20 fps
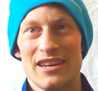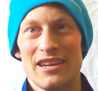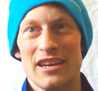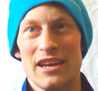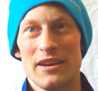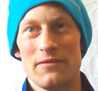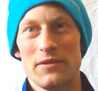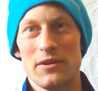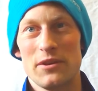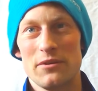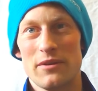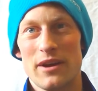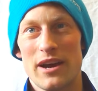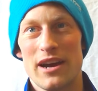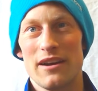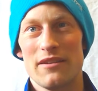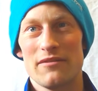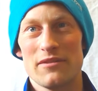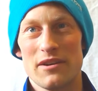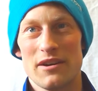if you
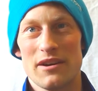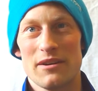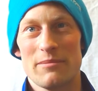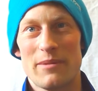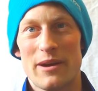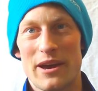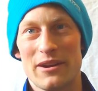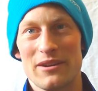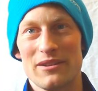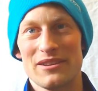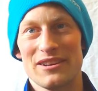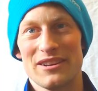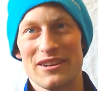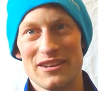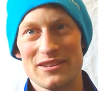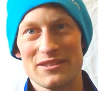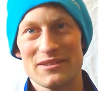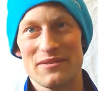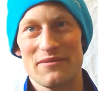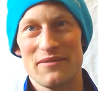have a panel and it
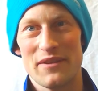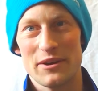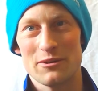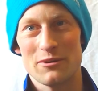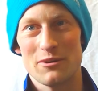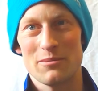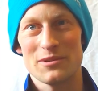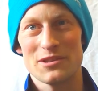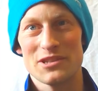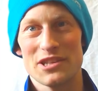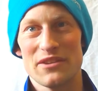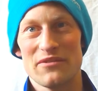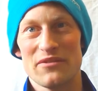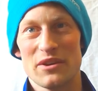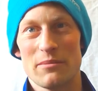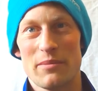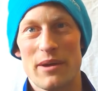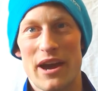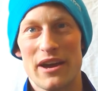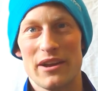is a Federal
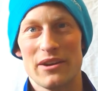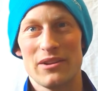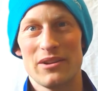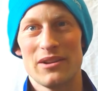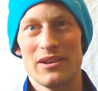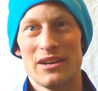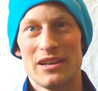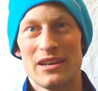Pacific panel,